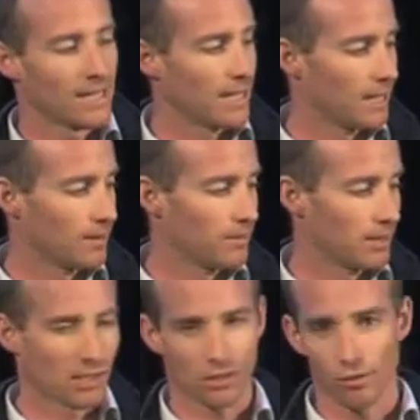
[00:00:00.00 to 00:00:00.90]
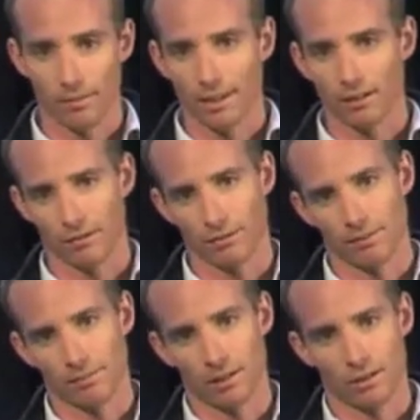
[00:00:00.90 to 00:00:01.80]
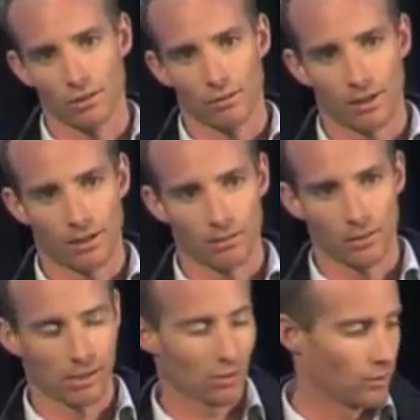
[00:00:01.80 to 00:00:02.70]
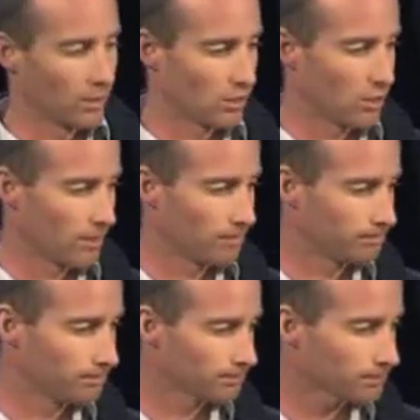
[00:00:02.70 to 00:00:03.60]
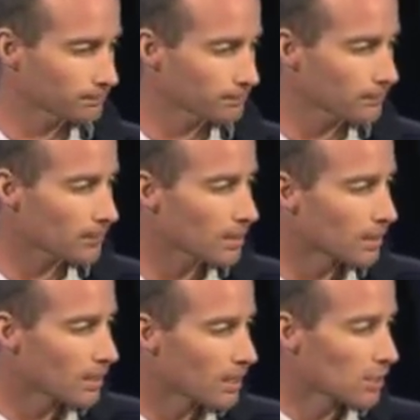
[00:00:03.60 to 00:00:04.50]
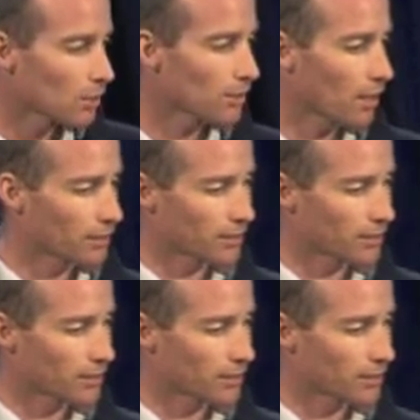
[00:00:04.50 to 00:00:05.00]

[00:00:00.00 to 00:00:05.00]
There's just too many of them to do it one school at a time. So I